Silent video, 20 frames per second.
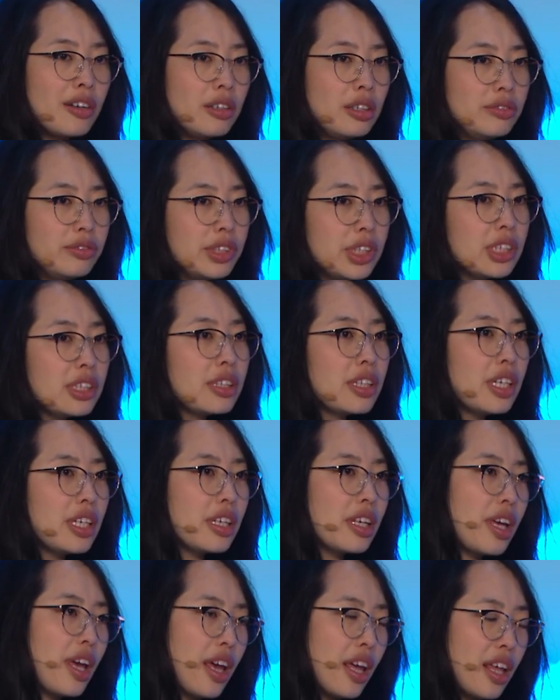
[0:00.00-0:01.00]
really
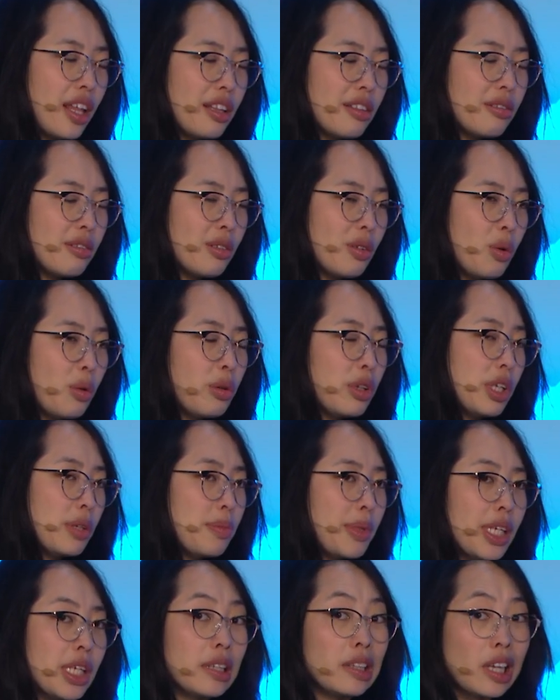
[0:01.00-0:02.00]
can only
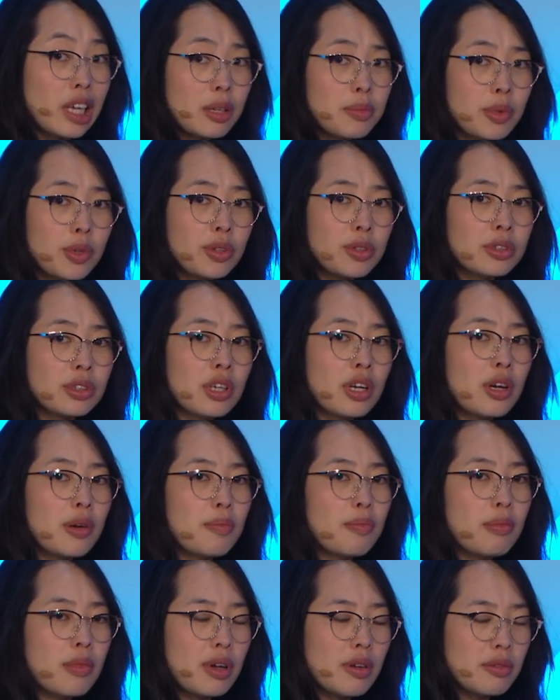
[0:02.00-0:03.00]
be enabled
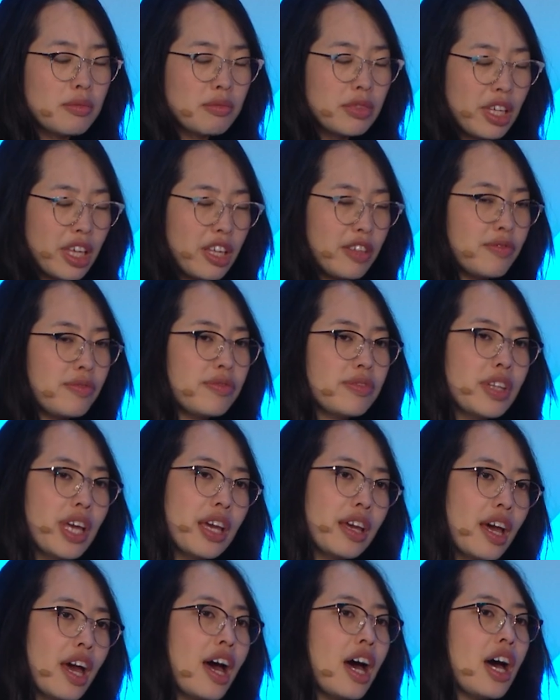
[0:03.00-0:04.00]
if
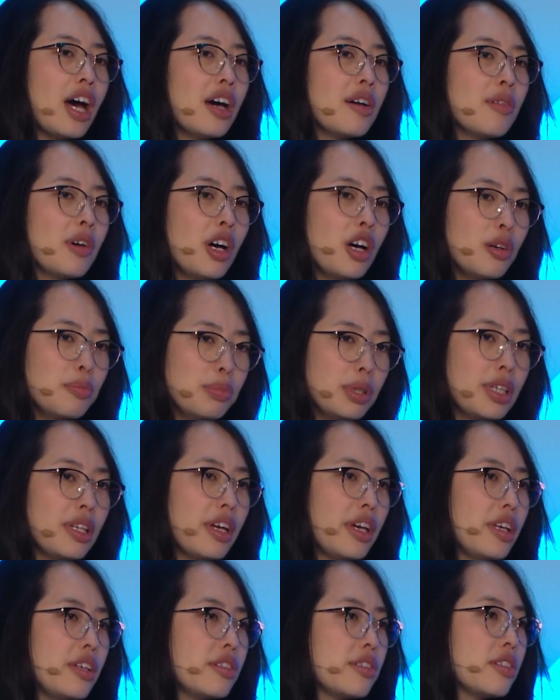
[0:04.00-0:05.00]
they have a
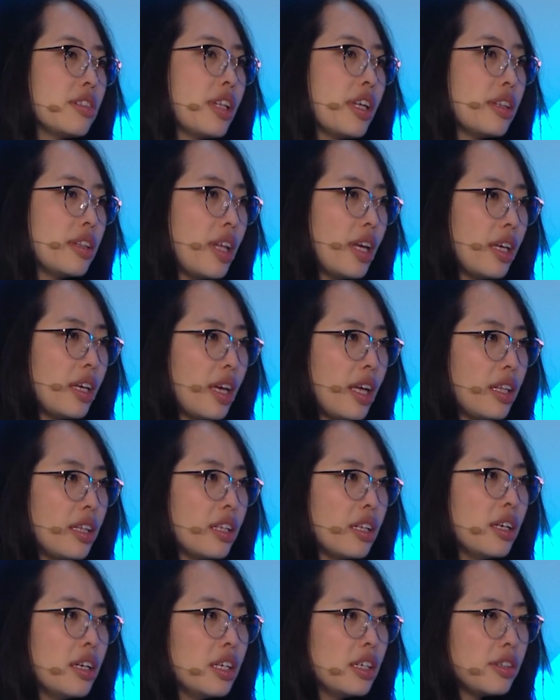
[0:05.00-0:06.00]
place that they can
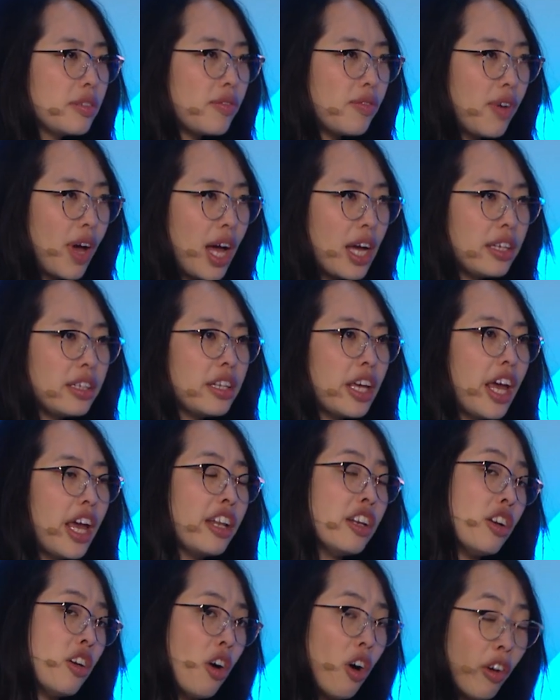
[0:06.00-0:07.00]
find
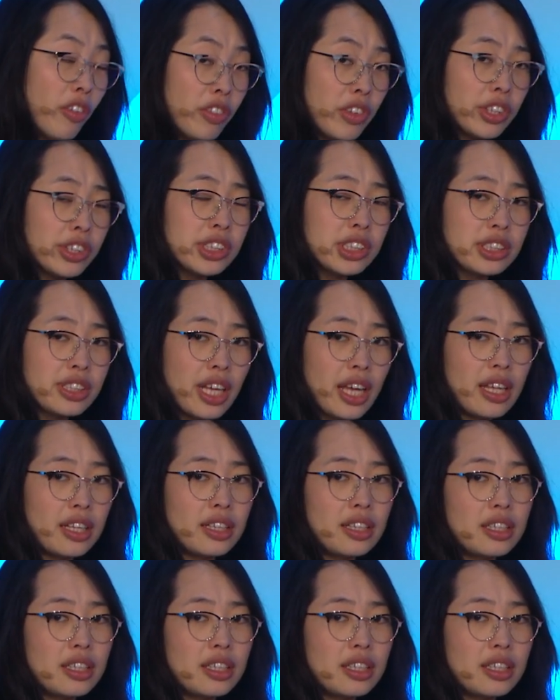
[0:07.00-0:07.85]
and understand